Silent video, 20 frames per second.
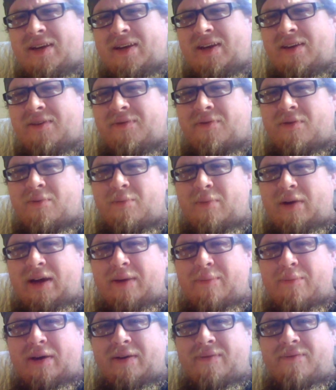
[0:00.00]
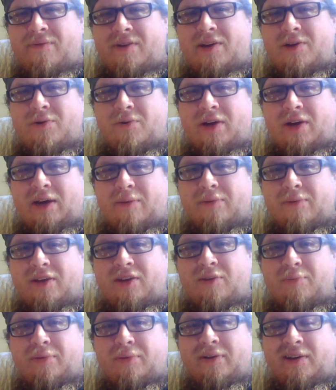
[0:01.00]
as for my video game
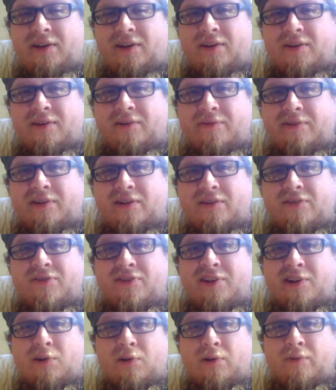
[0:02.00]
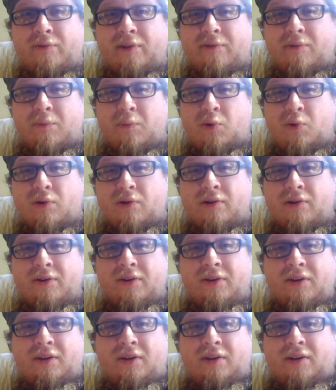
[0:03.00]
let's play of Secret of Evermore,
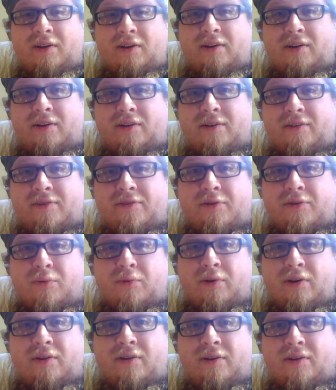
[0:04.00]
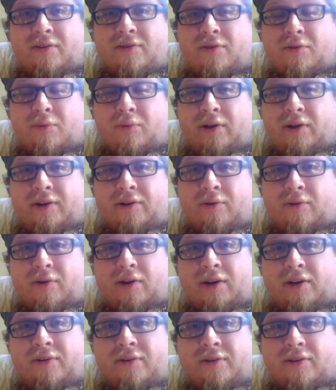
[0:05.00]
to
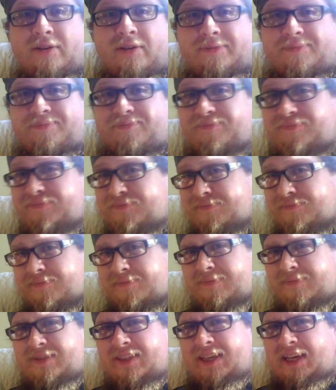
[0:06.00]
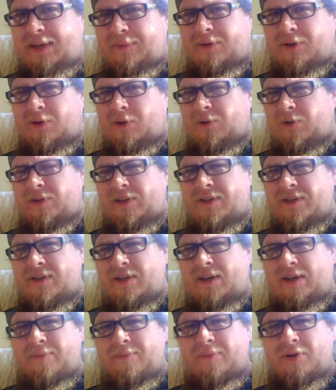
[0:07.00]
reiterate, I'm
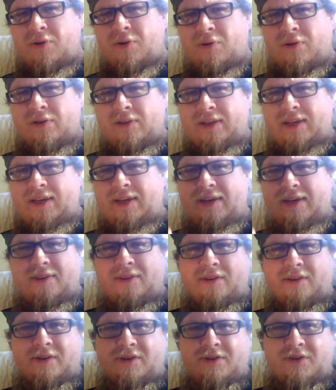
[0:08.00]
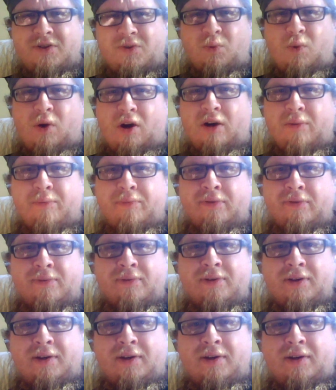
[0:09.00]
currently in the swamp
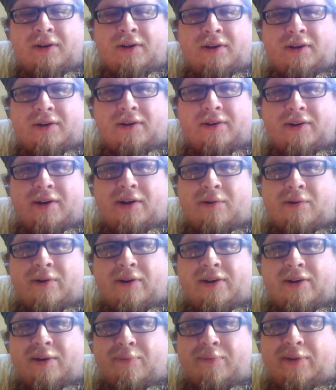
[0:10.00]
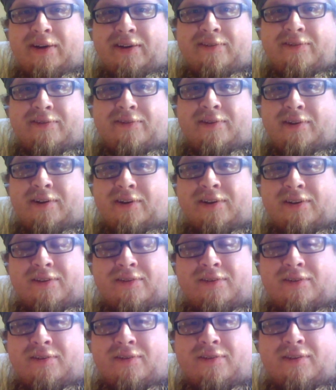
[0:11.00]
area. I'm not stuck.
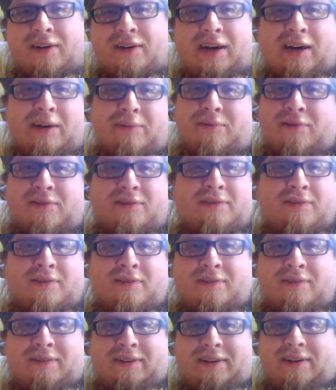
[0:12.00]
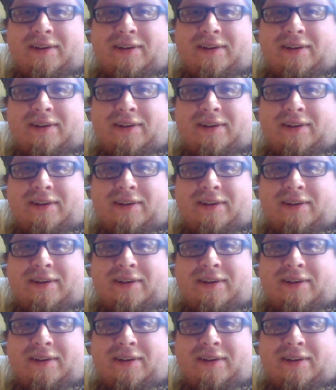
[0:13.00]
It's just I'm just